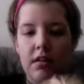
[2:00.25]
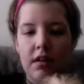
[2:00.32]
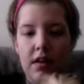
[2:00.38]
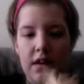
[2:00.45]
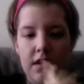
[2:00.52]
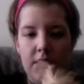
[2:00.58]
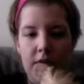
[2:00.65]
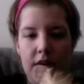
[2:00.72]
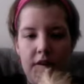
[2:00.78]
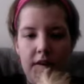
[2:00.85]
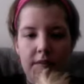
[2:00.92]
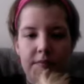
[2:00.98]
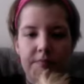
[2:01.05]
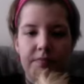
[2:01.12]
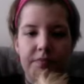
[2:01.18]
Anyway,
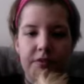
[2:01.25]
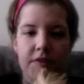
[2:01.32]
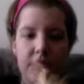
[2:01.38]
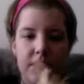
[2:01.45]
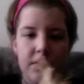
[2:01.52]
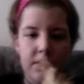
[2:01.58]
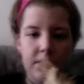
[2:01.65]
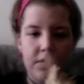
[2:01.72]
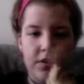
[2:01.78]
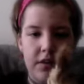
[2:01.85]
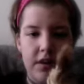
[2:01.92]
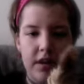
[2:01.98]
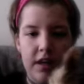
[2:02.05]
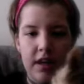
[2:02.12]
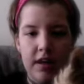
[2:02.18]
oh, I'm
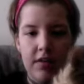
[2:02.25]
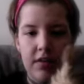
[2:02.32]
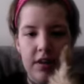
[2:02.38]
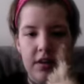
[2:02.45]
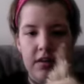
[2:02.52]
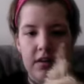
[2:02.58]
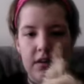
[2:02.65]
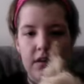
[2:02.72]
darkening out here.